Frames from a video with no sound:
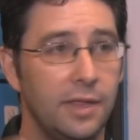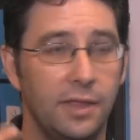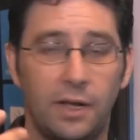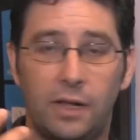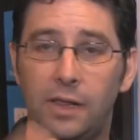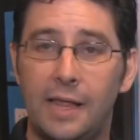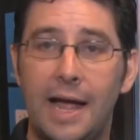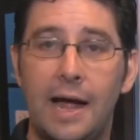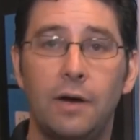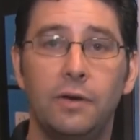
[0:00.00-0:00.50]
the
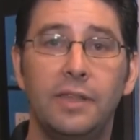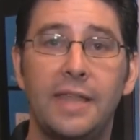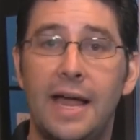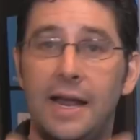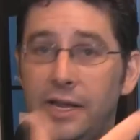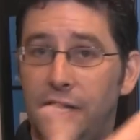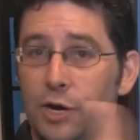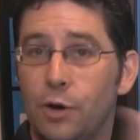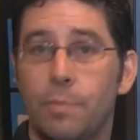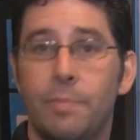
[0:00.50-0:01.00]
cloud
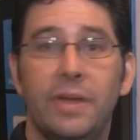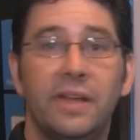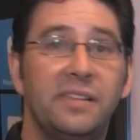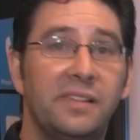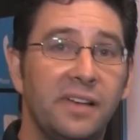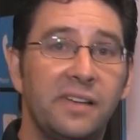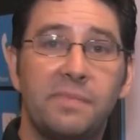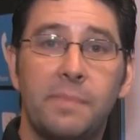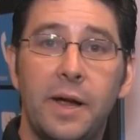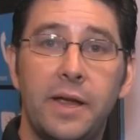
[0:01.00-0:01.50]
that your
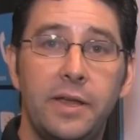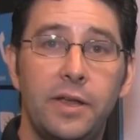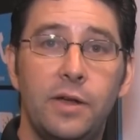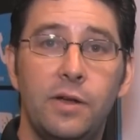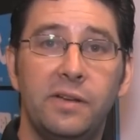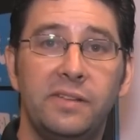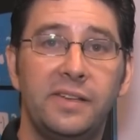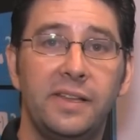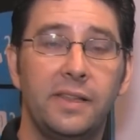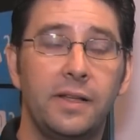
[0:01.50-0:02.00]
business might
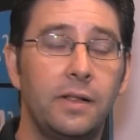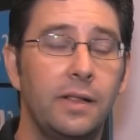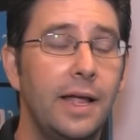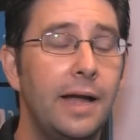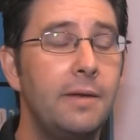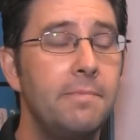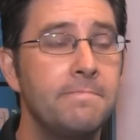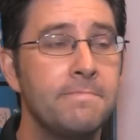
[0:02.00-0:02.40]
use in the cloud.